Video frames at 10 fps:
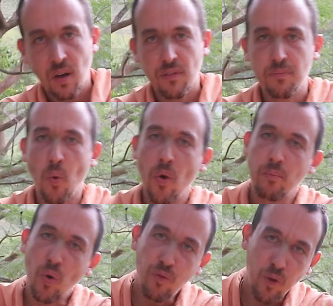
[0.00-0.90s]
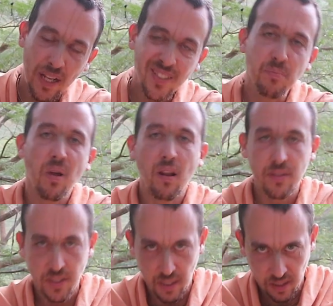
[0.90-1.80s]
of more and more
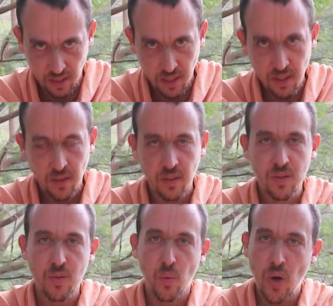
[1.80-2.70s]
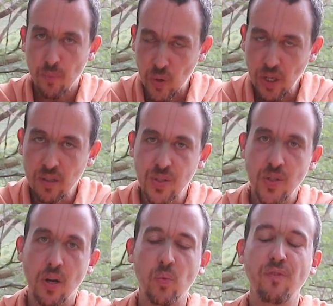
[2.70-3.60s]
flexibility. So we are very
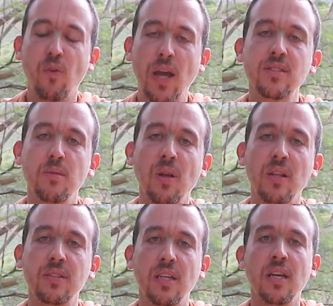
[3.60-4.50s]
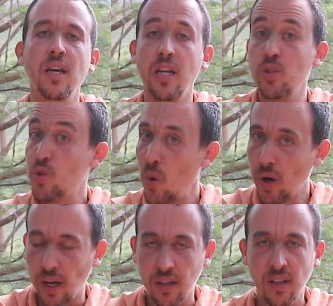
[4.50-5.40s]
concerned with flexibility in
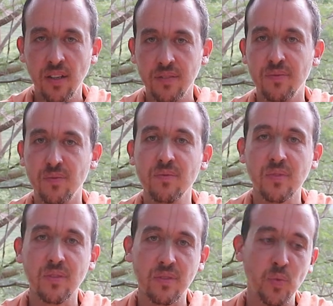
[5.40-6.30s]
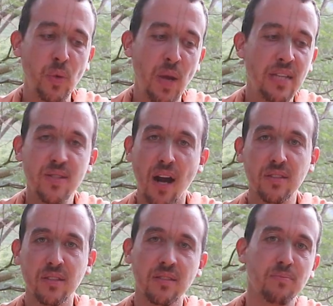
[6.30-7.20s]
yoga. We may
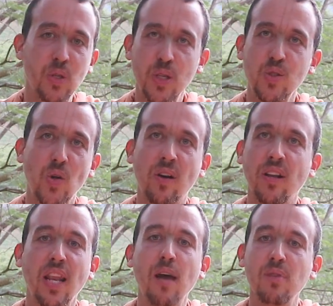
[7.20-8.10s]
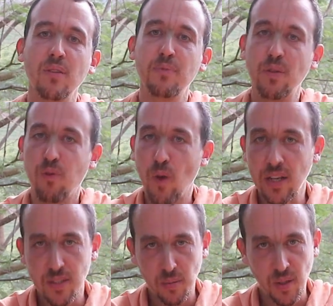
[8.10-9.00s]
start on a very external level of being
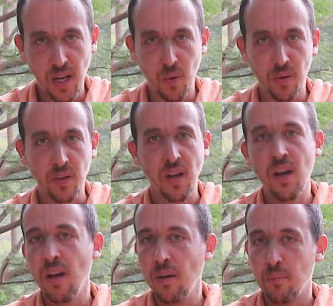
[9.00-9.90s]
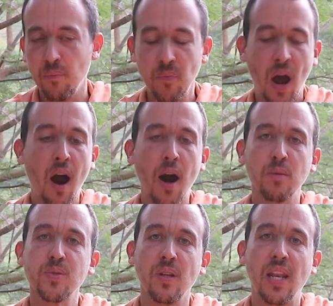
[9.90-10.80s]
flexible in our
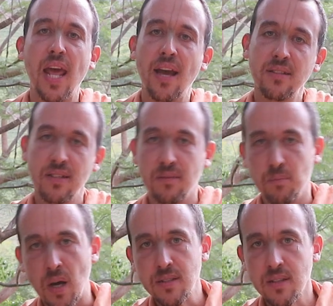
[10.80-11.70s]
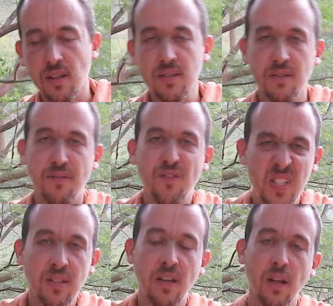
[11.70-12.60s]
arms and legs and muscles and
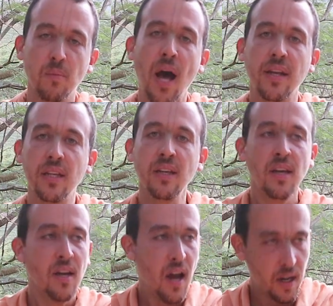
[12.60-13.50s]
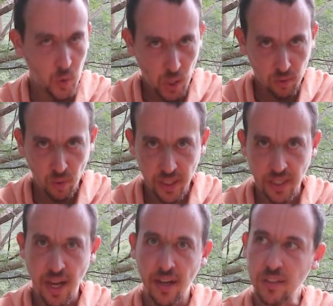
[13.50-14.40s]
physical body, and gradually
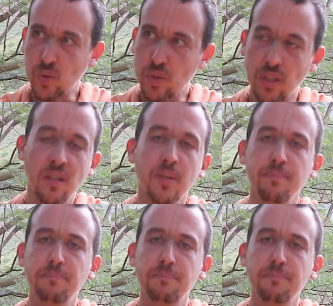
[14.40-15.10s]
getting to the